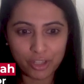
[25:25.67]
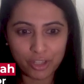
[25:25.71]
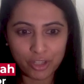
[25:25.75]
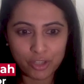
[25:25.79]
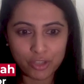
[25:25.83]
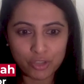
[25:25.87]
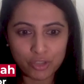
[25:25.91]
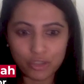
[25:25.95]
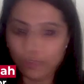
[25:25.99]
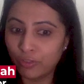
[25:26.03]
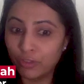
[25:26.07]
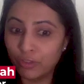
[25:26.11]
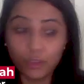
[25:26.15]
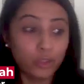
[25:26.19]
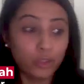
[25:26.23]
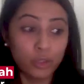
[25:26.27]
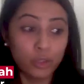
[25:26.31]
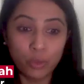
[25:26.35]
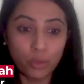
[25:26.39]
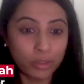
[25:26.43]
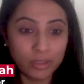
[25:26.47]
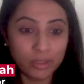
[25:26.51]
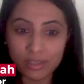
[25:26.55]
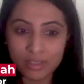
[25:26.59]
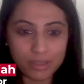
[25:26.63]
So if you
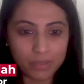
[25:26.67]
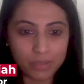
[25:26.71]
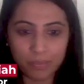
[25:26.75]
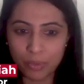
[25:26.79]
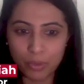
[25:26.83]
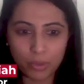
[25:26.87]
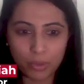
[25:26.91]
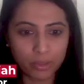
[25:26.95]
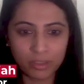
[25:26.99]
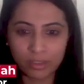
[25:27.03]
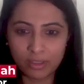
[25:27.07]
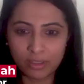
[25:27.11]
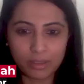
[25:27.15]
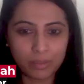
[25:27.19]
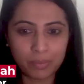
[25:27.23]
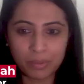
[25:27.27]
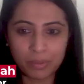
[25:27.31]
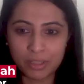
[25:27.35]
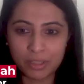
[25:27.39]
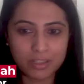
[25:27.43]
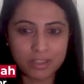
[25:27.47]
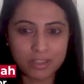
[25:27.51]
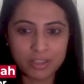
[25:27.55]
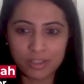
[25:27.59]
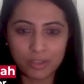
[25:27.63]
don't support the
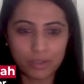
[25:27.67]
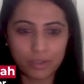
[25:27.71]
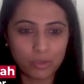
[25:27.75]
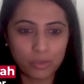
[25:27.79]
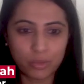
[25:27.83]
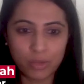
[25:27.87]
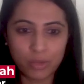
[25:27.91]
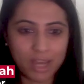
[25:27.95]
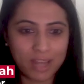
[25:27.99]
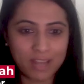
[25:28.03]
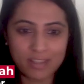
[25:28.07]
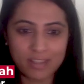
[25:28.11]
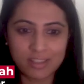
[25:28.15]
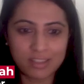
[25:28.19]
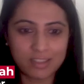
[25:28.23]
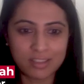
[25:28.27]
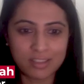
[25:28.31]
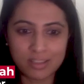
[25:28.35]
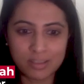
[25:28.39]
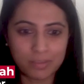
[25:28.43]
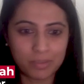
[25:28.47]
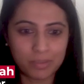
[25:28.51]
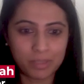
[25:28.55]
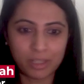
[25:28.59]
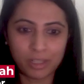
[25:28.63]
person who has a
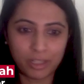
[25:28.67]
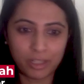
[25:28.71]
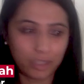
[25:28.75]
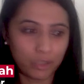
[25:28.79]
disability,